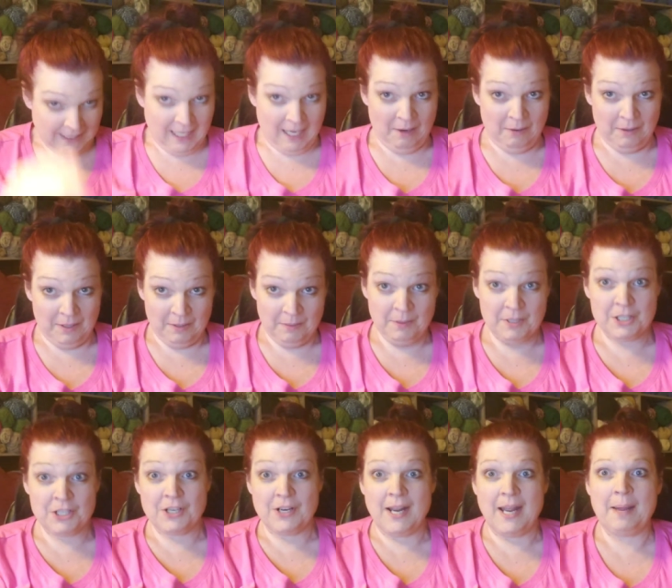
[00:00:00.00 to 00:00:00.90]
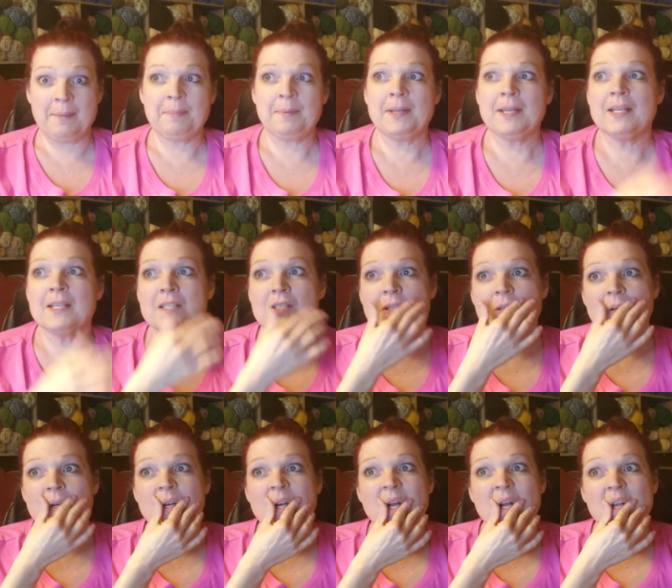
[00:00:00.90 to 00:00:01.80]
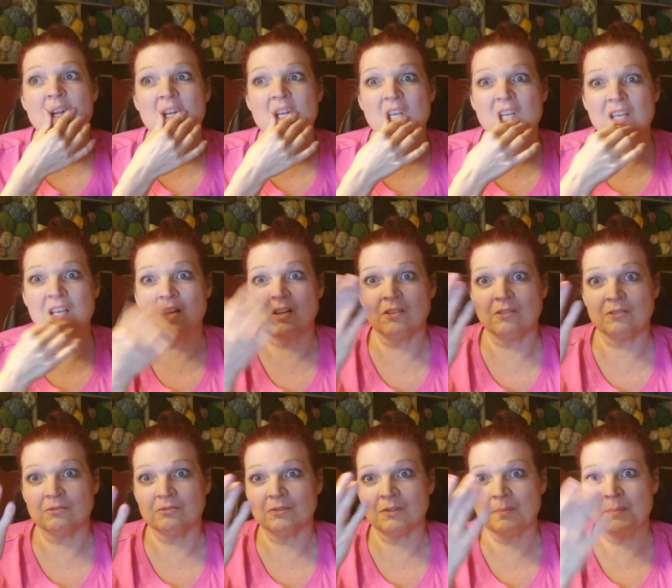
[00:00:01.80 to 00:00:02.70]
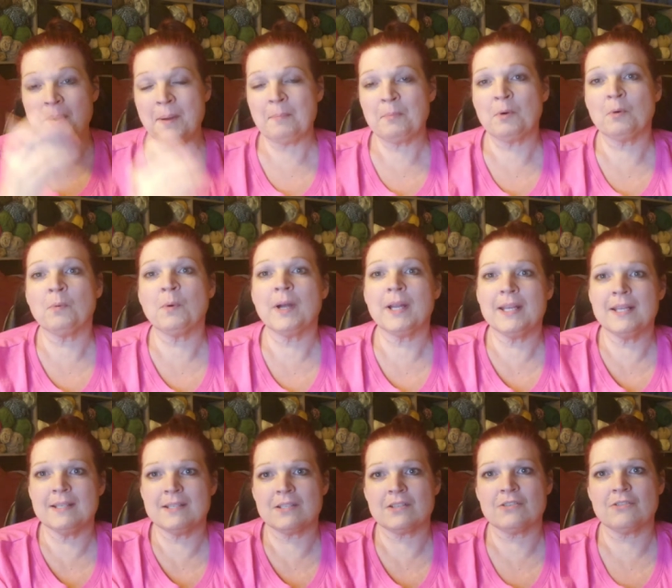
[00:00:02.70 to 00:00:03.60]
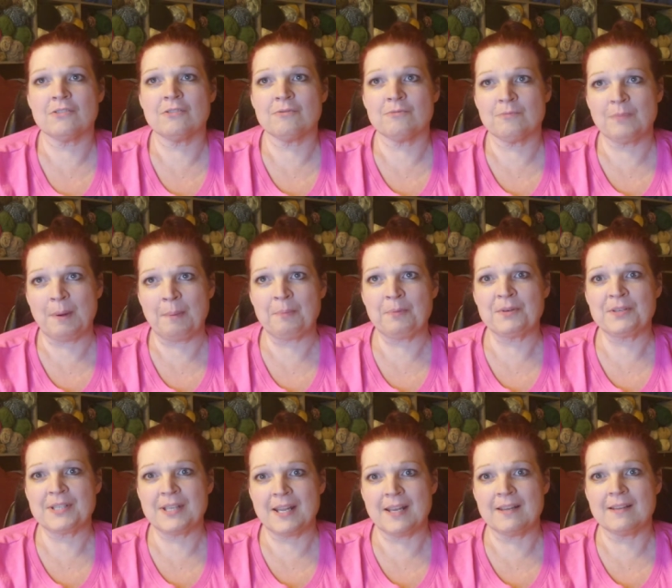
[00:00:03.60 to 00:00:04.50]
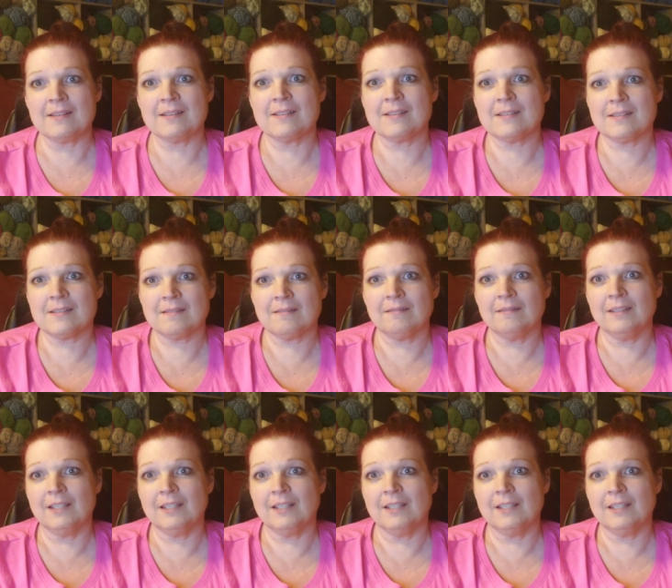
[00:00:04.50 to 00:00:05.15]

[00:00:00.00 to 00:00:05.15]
I want to wish you a happy Easter and, I, you know, remember what Easter represents.